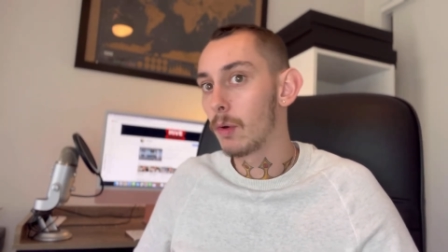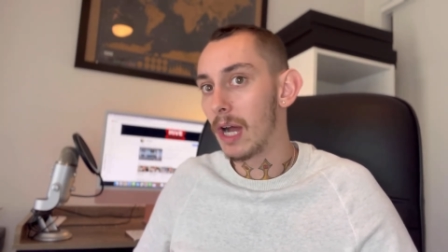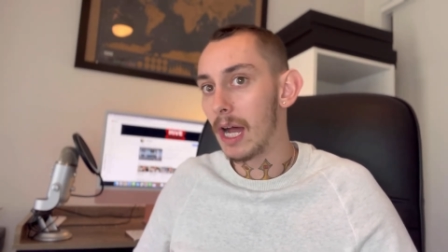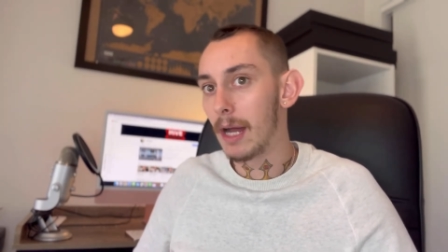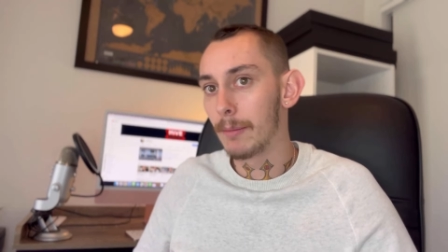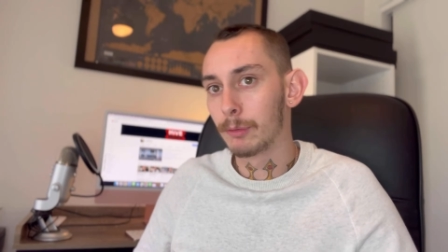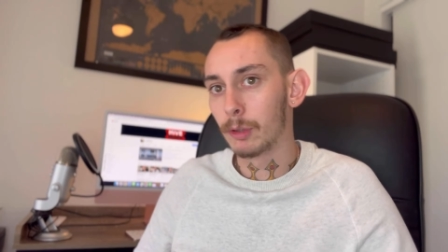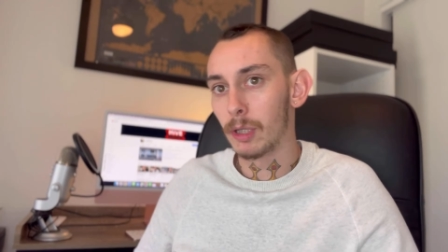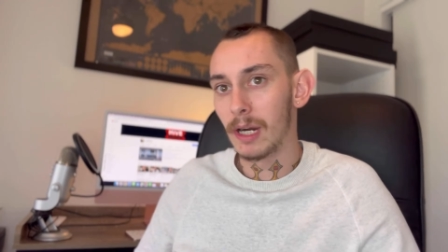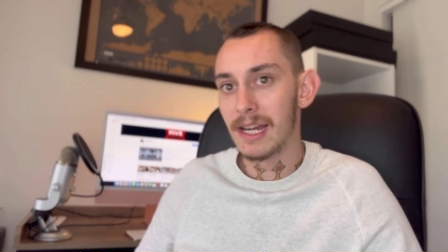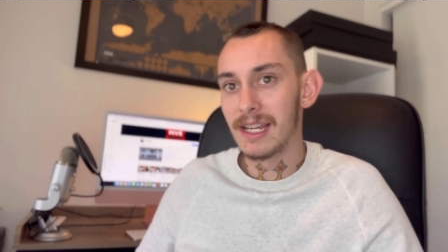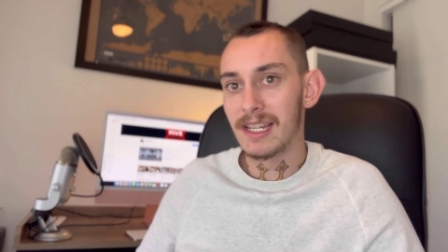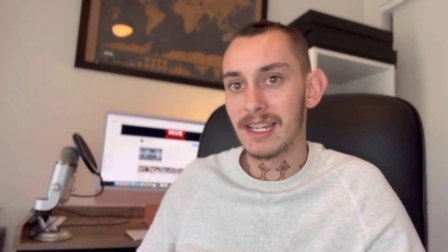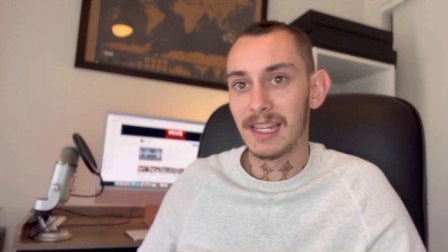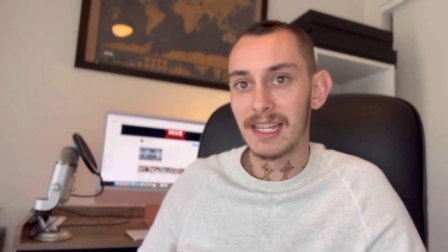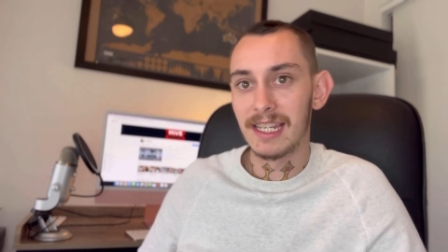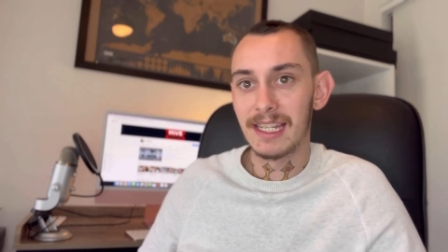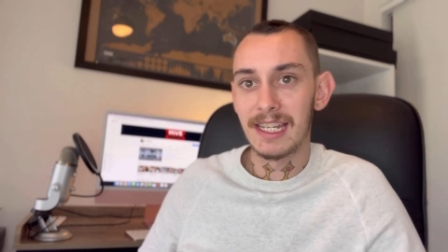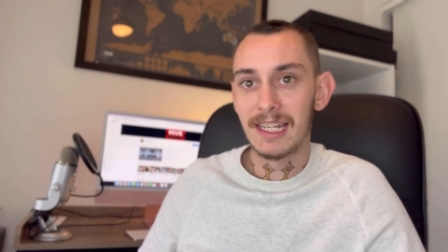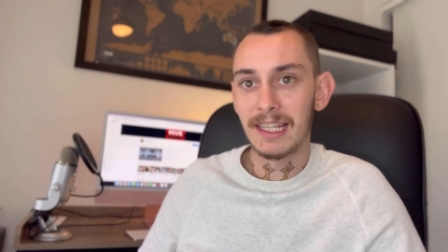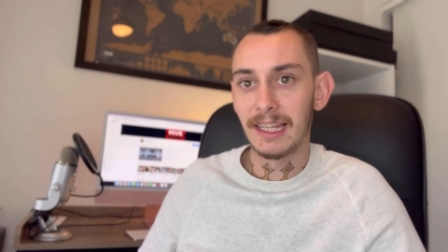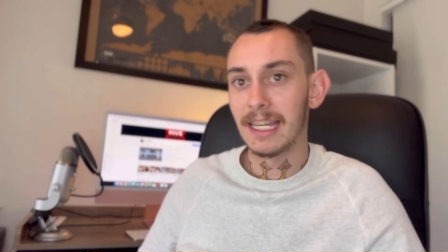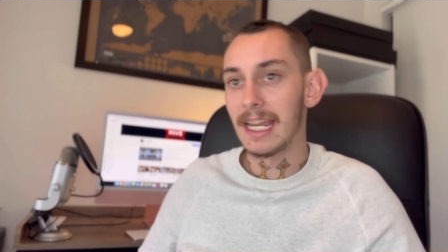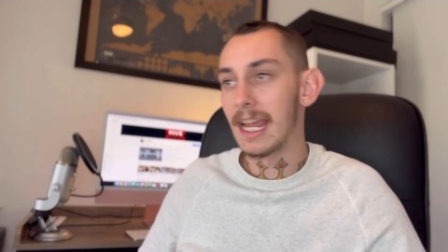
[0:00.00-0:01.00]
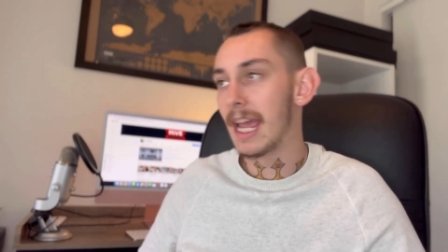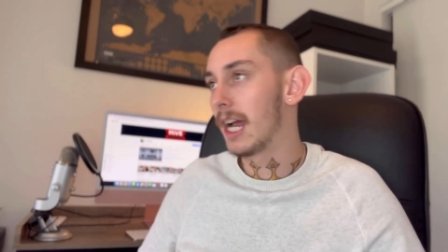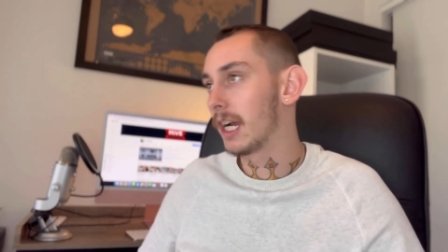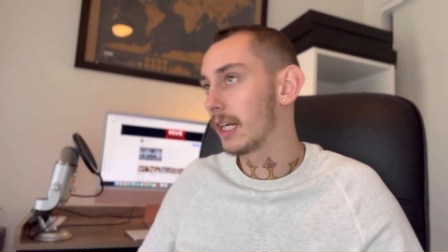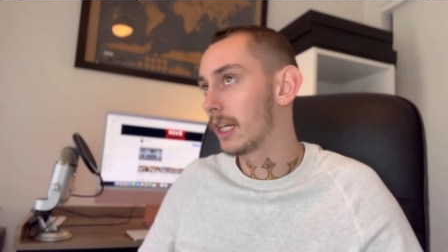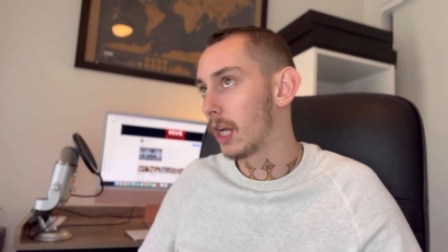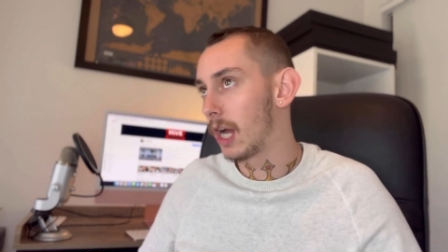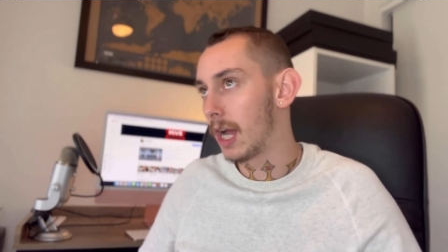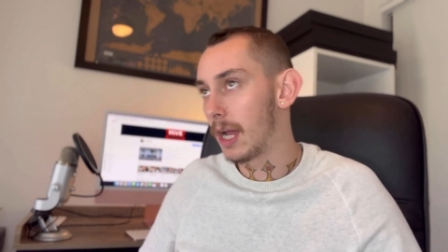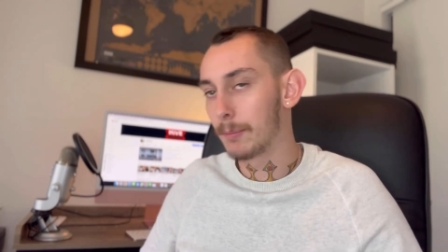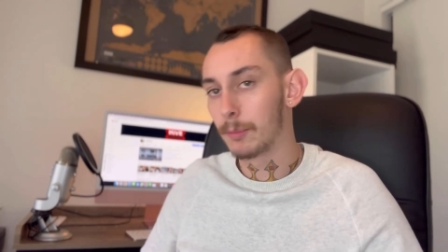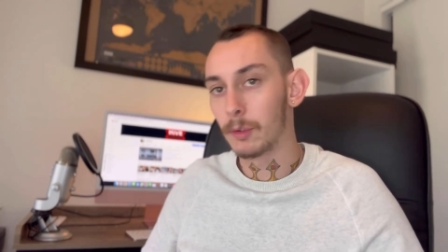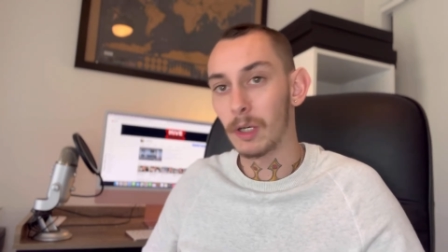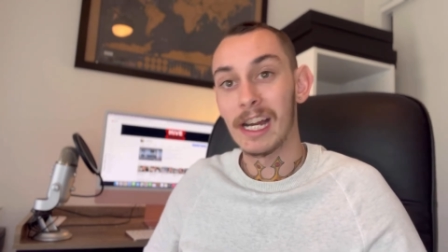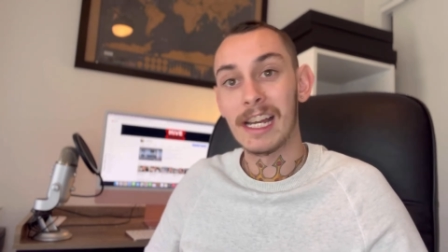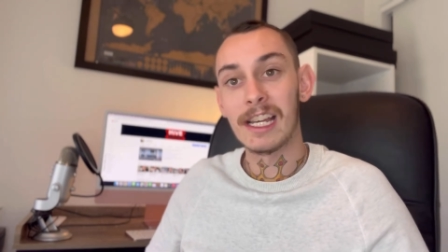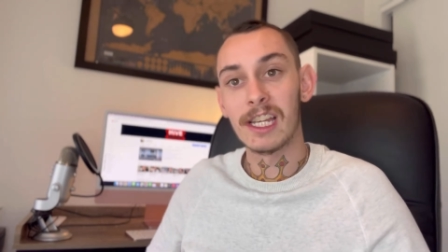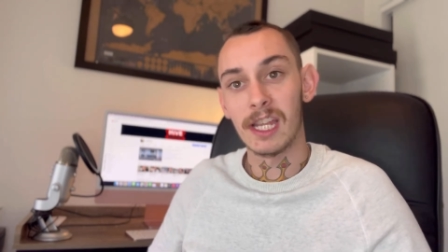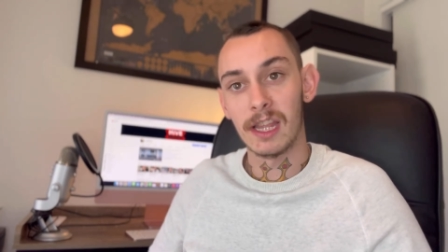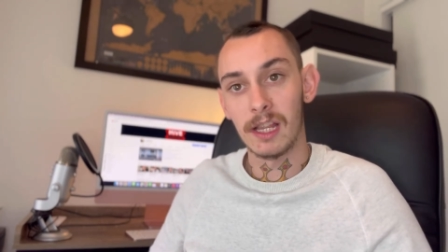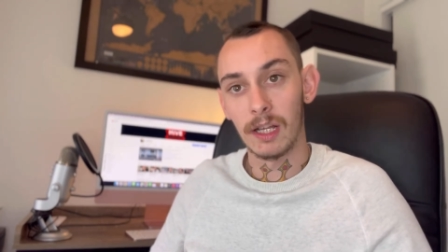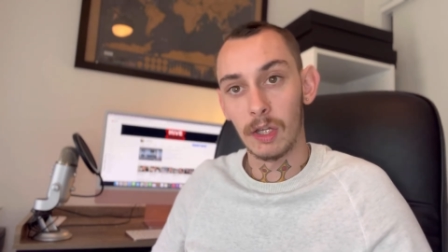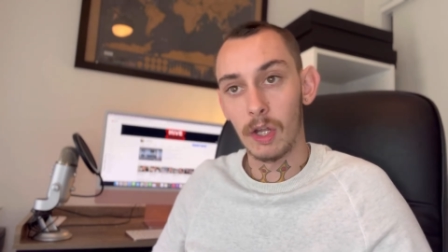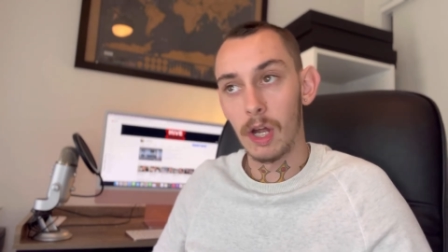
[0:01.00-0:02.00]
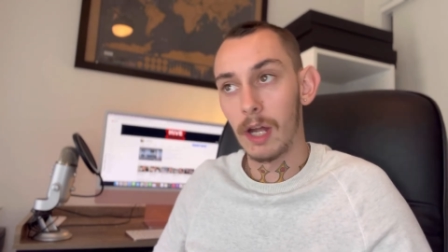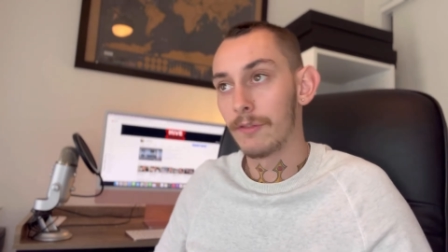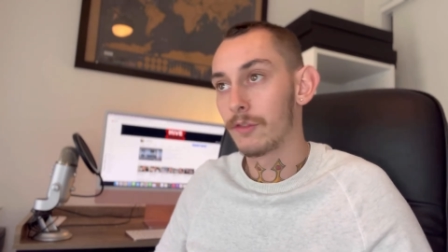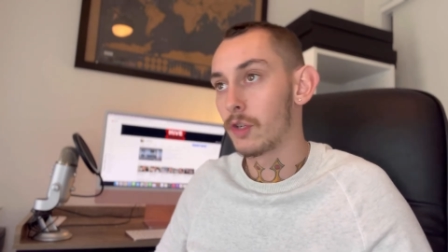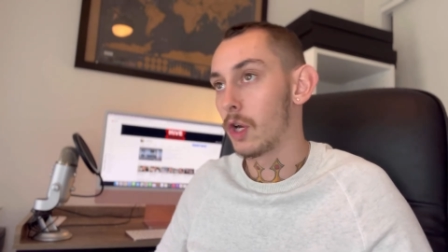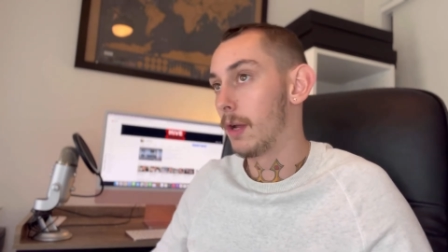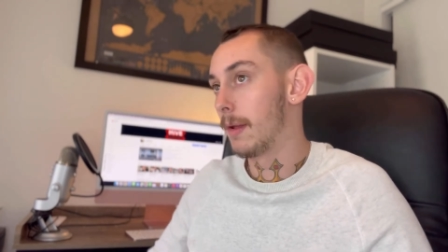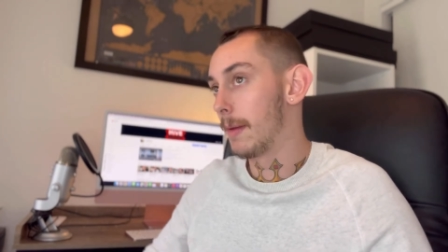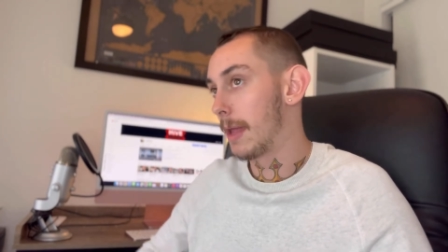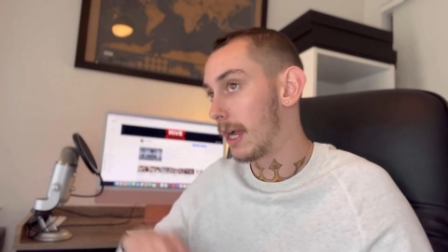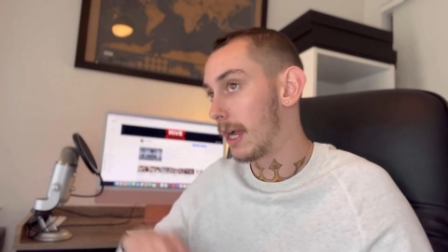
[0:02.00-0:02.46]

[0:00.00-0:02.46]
upgrade to the yearly? How can I upgrade to the lifetime?